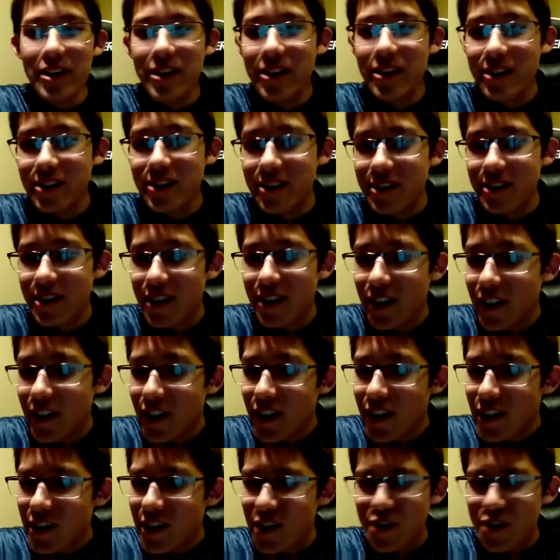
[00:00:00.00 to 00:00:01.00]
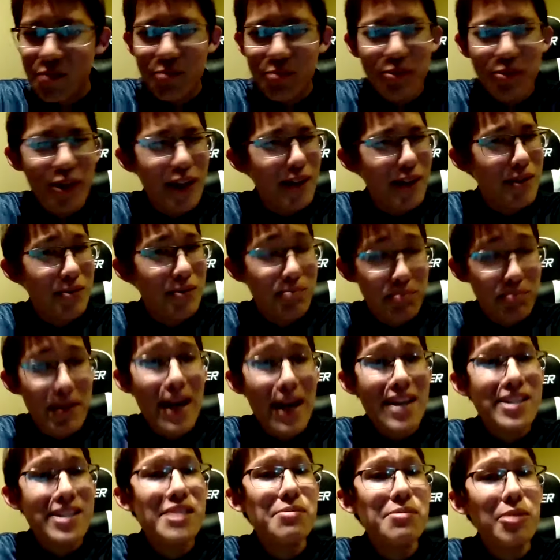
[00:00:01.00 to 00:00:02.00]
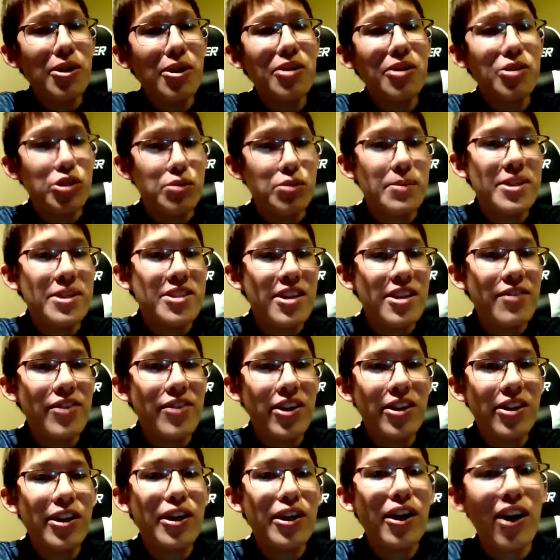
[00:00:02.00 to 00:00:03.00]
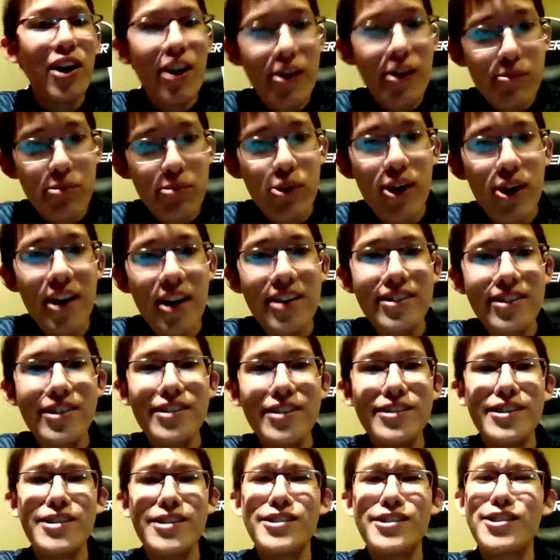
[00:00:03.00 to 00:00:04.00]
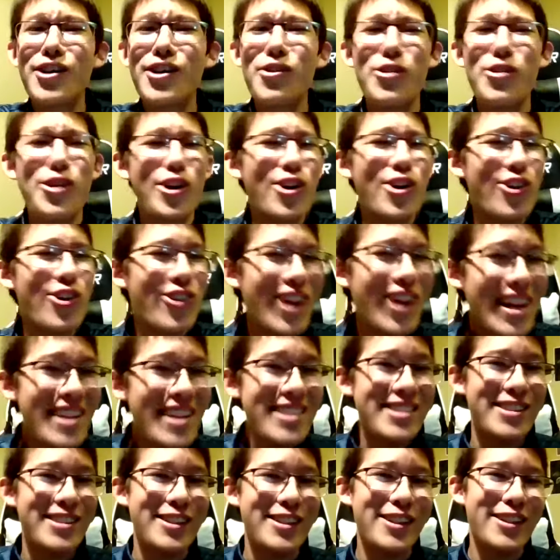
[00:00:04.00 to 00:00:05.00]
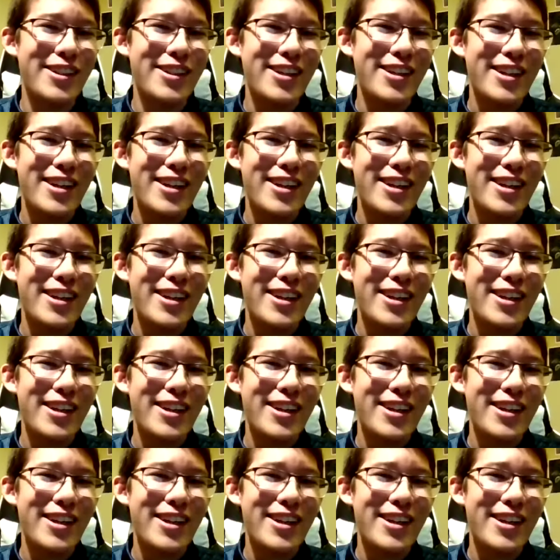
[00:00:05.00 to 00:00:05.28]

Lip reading: Because it's the basketball specifically card prices is going crazy.